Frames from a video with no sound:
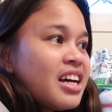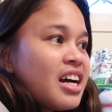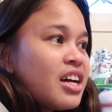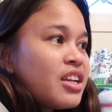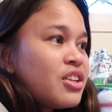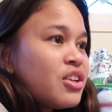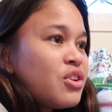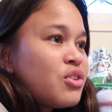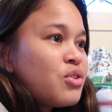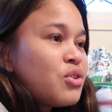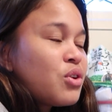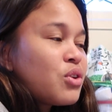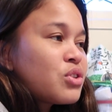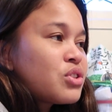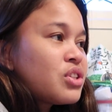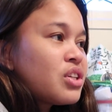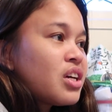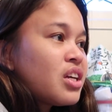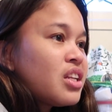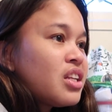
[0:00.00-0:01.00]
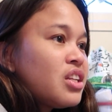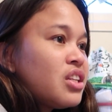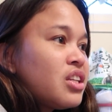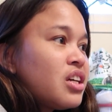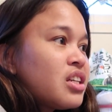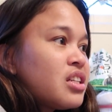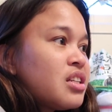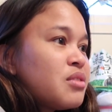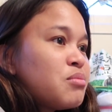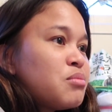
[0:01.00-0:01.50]
And then Roxy, honey,
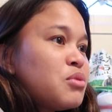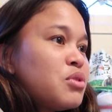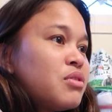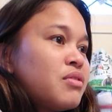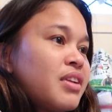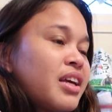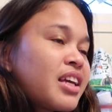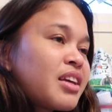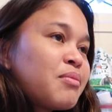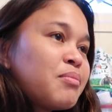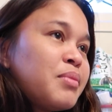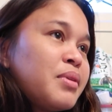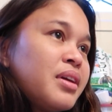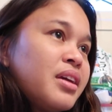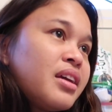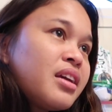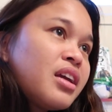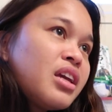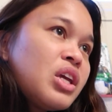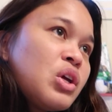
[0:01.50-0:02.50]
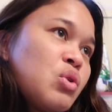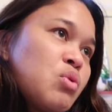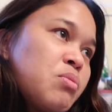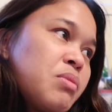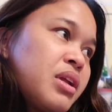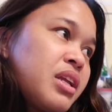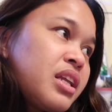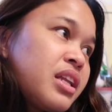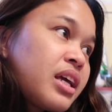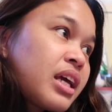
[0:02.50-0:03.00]
doesn't move like being a
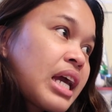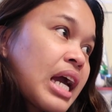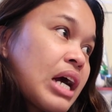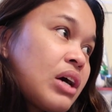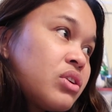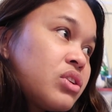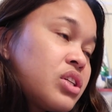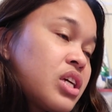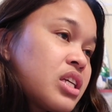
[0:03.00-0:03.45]
human in the couch.